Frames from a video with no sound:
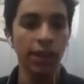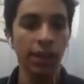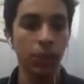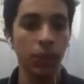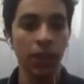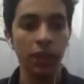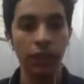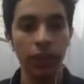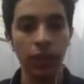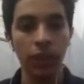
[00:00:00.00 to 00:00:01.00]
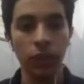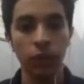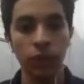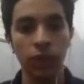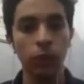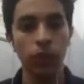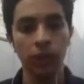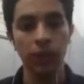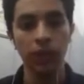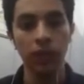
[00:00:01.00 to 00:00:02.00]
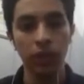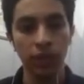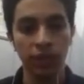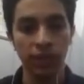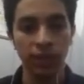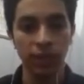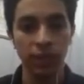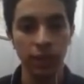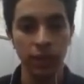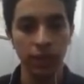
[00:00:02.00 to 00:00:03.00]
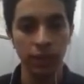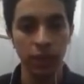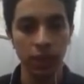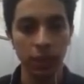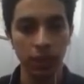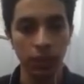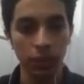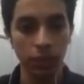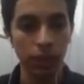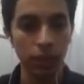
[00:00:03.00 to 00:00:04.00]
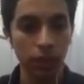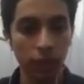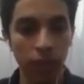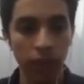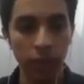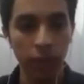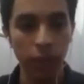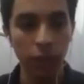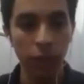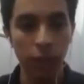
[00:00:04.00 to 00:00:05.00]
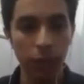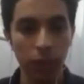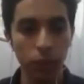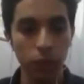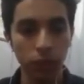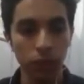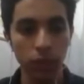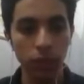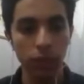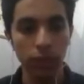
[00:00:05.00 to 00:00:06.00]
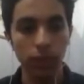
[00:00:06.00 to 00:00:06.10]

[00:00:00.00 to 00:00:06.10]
And here we have a username or email. Let's say Ahmed test, and here we have the password,